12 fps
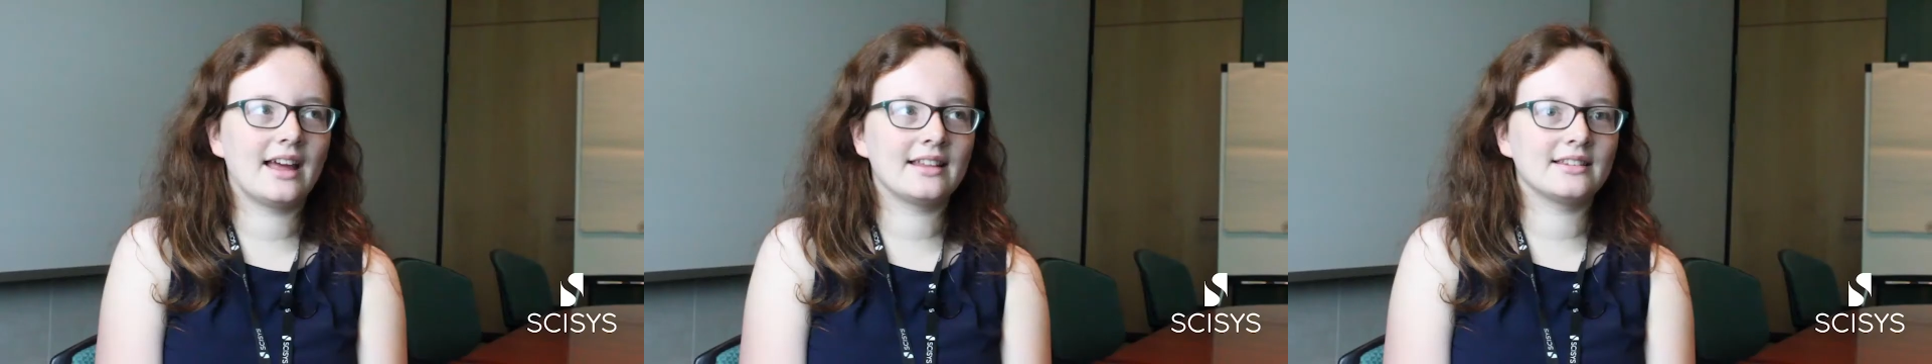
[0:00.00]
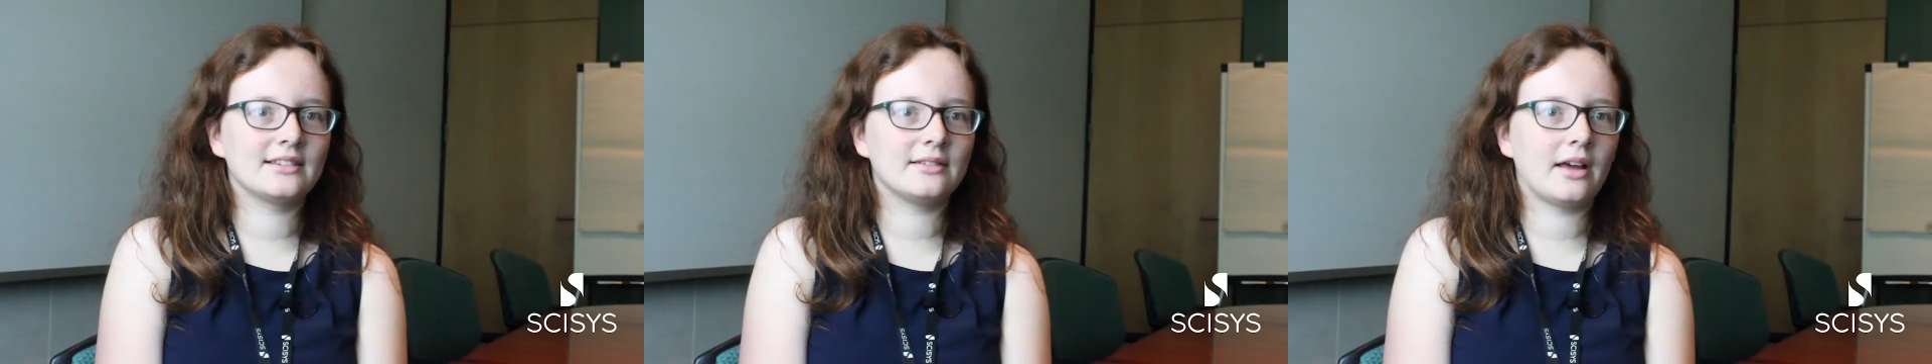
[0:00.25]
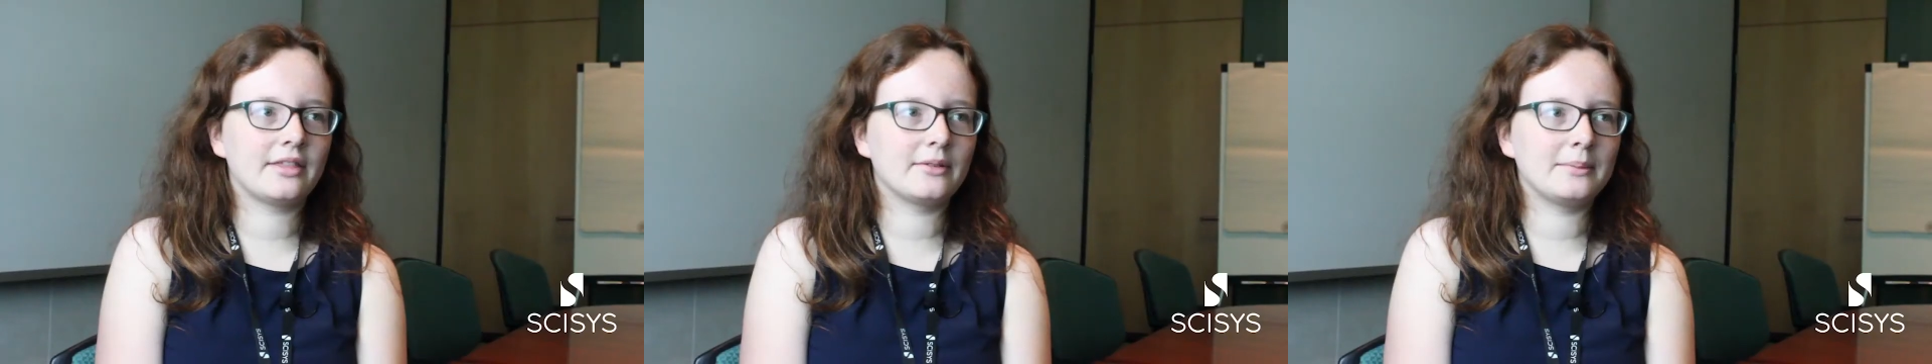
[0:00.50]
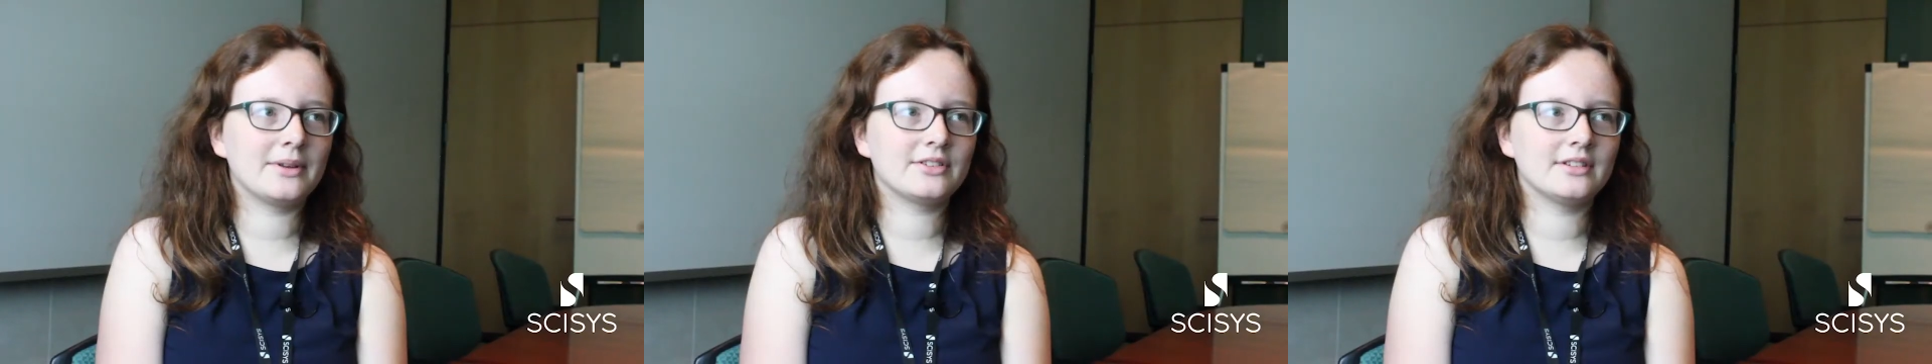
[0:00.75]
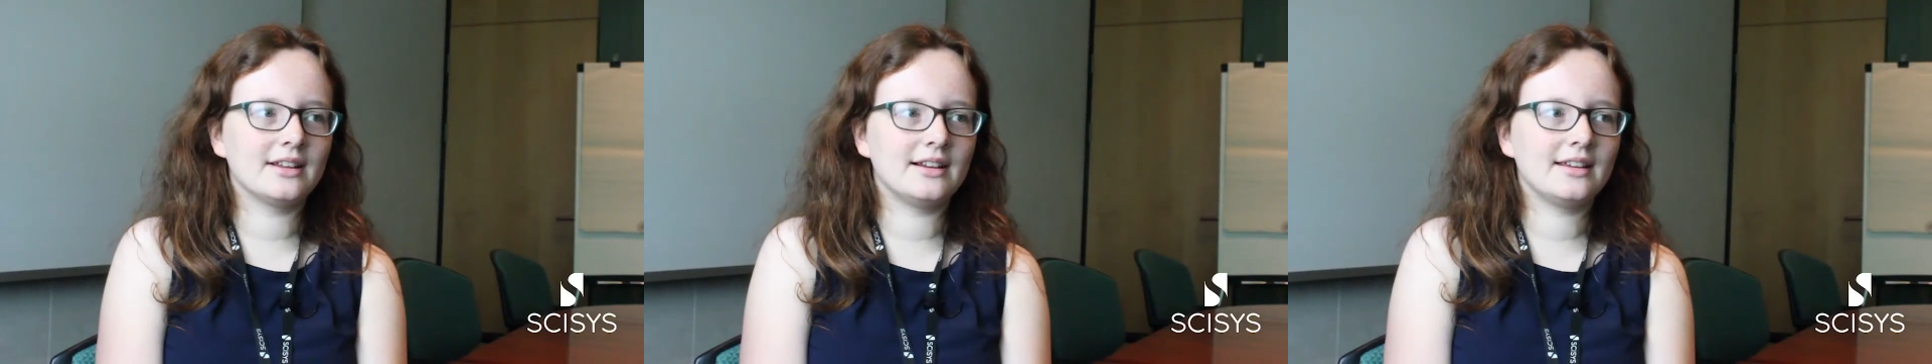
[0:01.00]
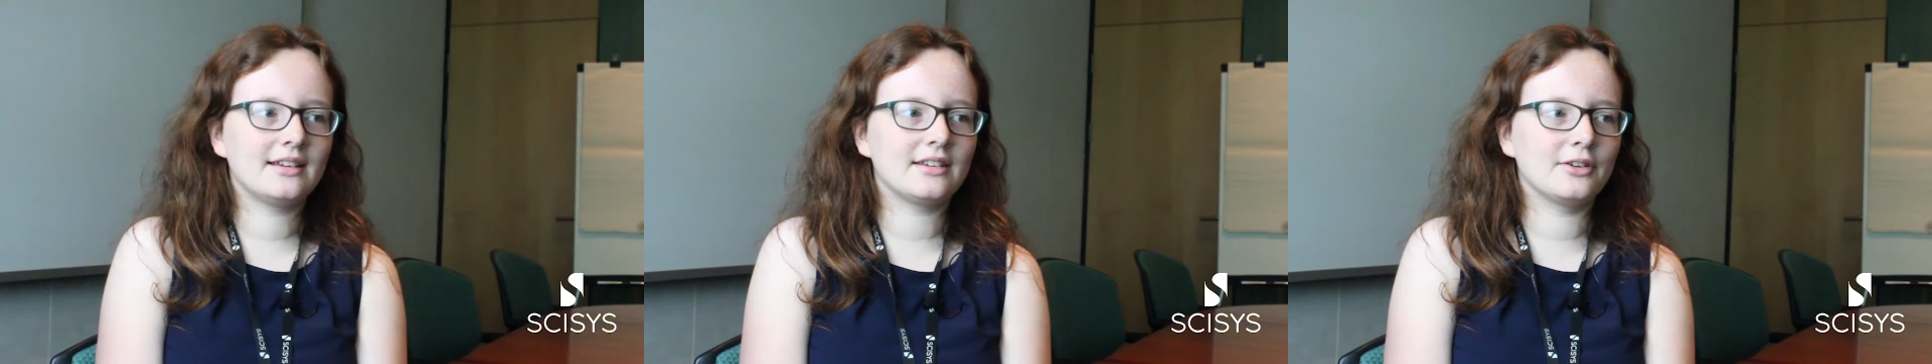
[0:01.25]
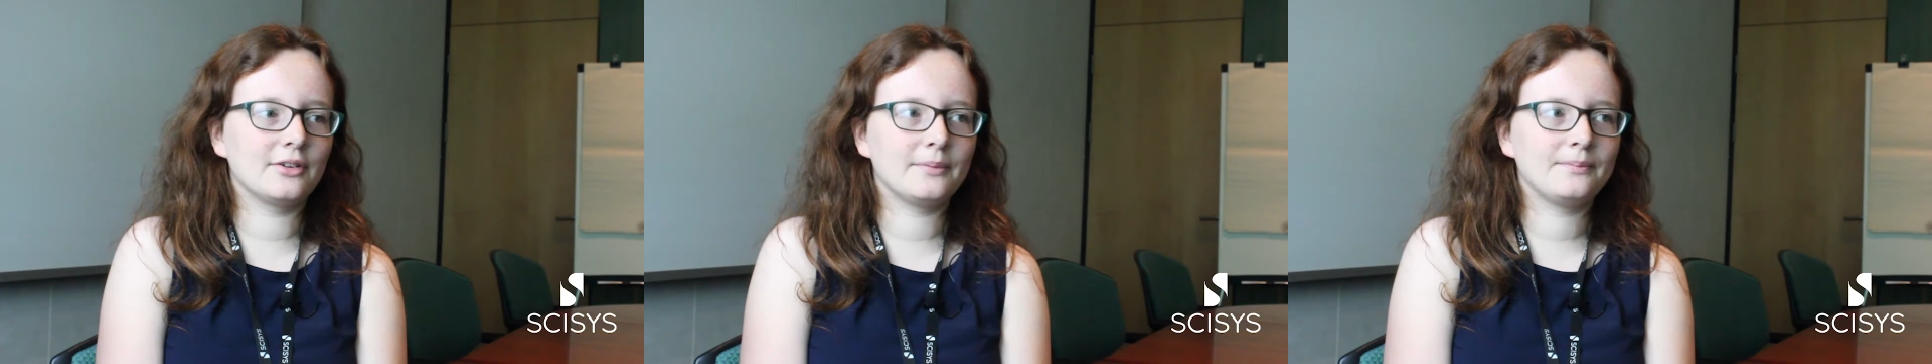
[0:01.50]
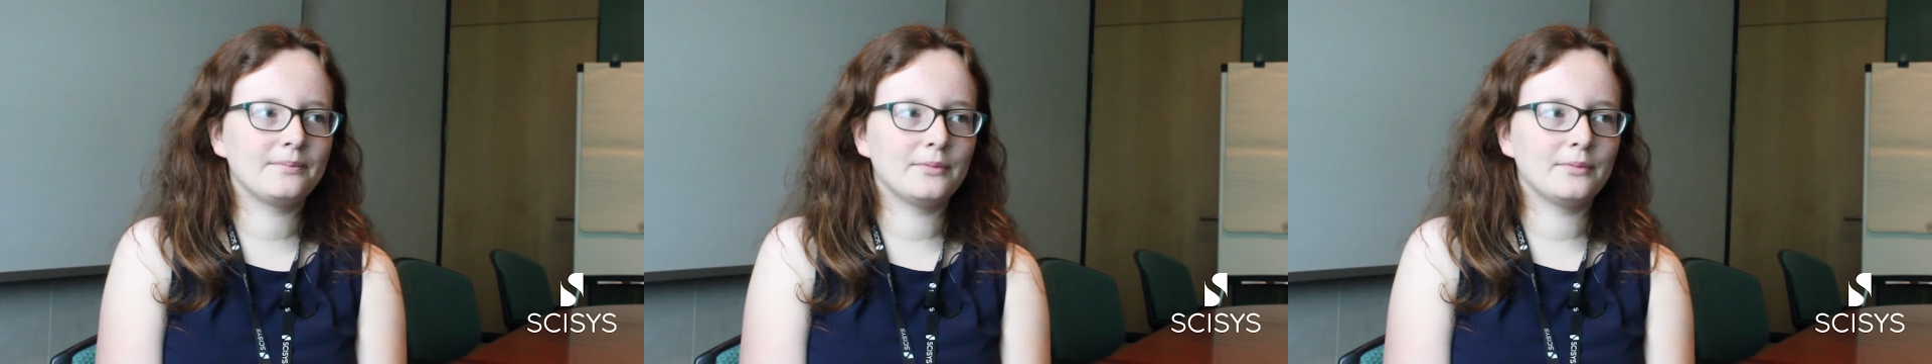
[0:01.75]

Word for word: as I think we mentioned earlier you're